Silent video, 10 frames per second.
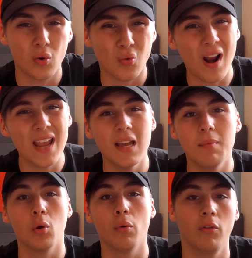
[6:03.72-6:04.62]

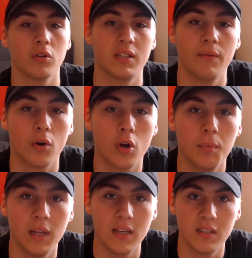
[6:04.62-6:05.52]
Graham, who we've not seen for a
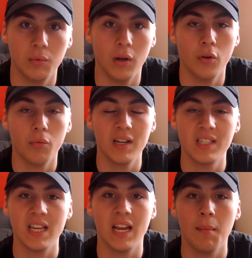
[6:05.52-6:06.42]
couple of years as well. Not really
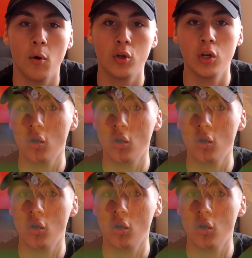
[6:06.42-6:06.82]
seen him under